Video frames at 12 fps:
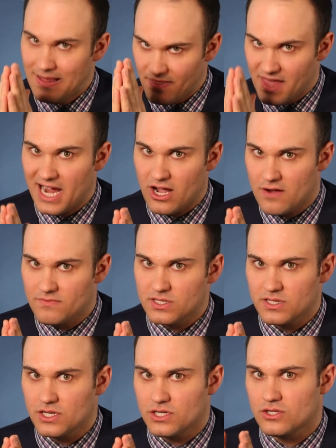That
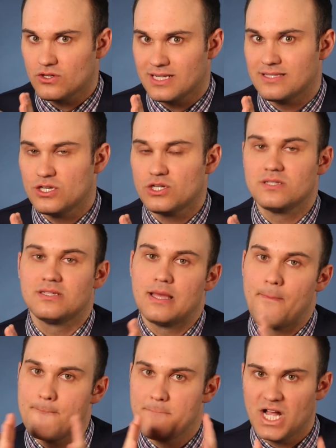conversation transitions
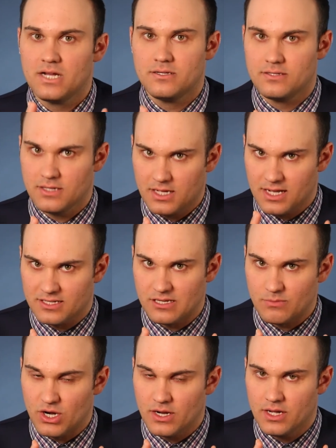them to
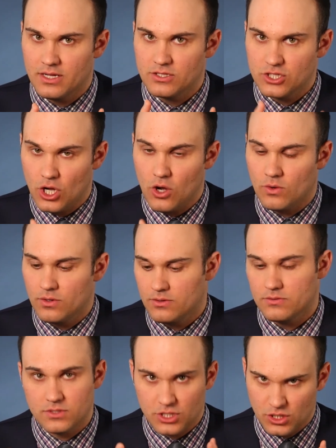customer. So,
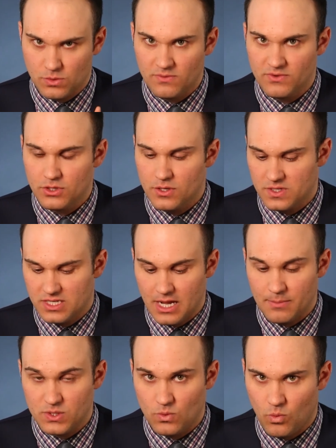just to review those
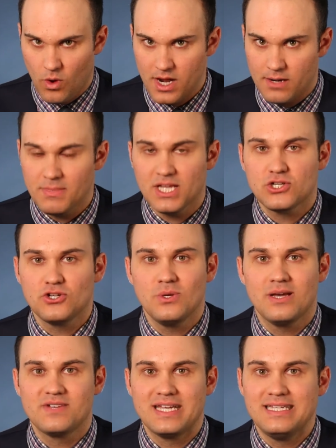steps. 1, make sure you
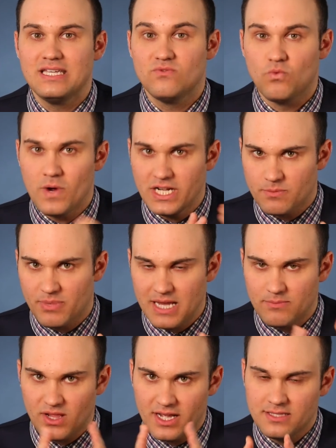have an idea of which
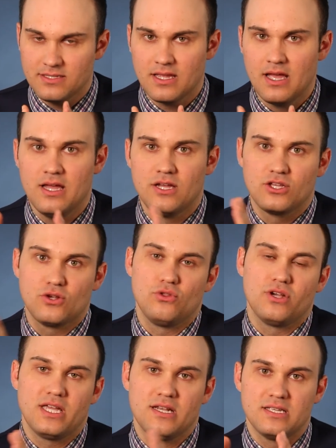pipelines you're
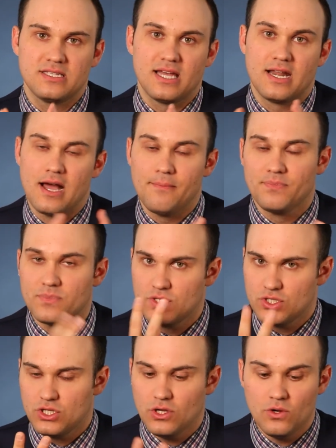looking to set up.
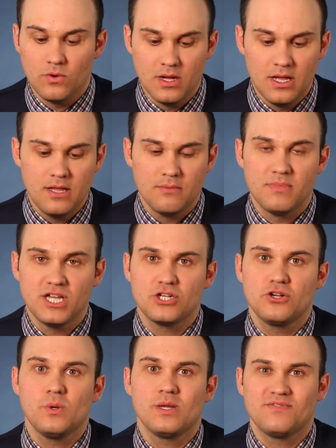2, make
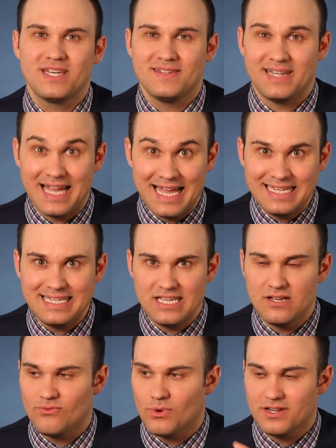sure you have an
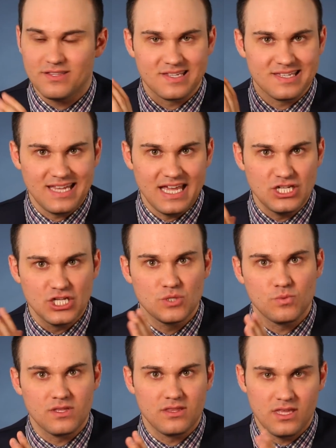idea of what are the
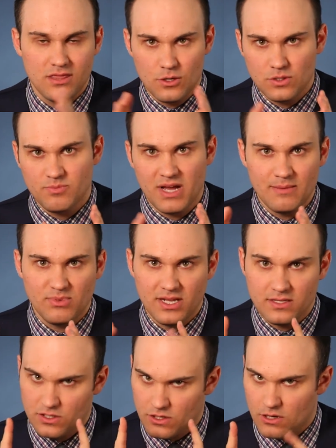stages within those
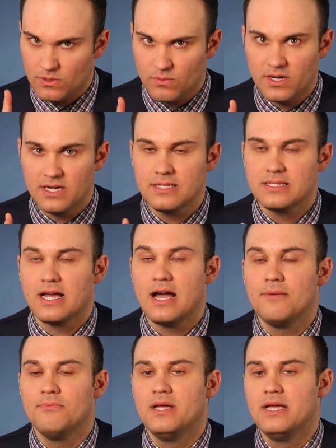pipelines. Start with one at a
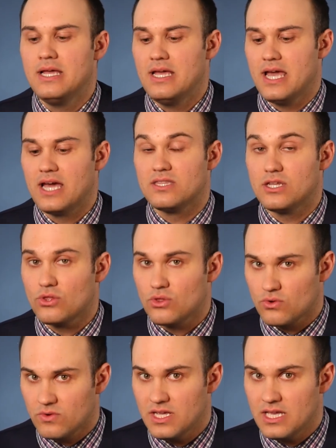time. And then
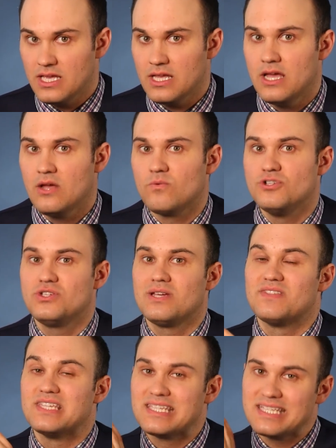3, once you
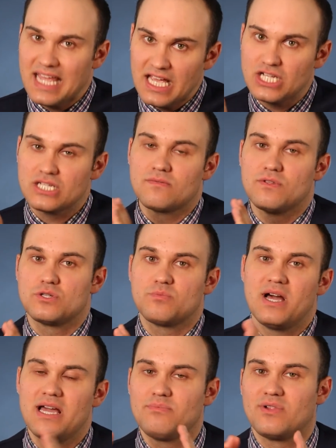have the stages of those
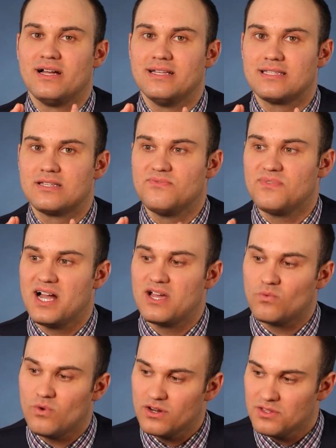pipelines,
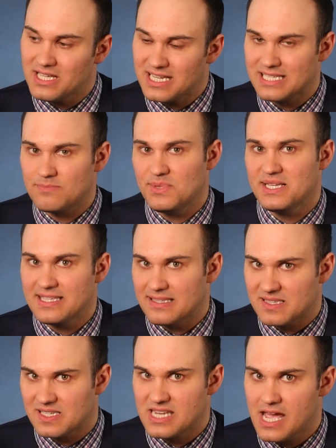define what are the explicit
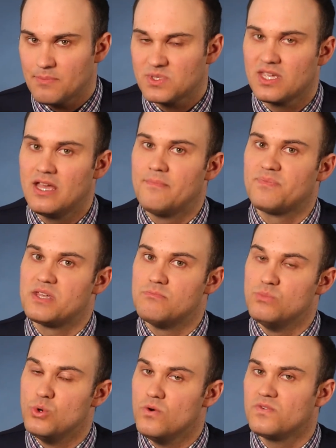steps that
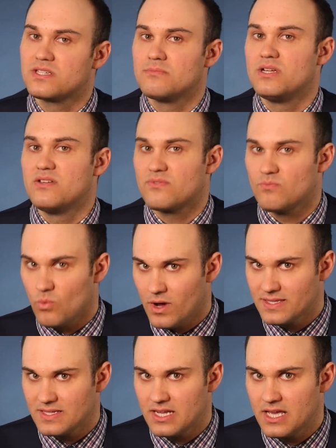move somebody from
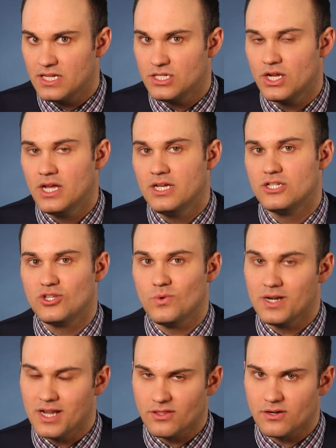one stage to
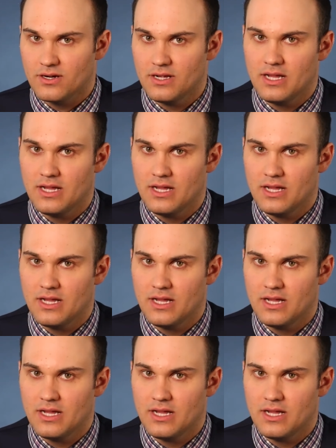another.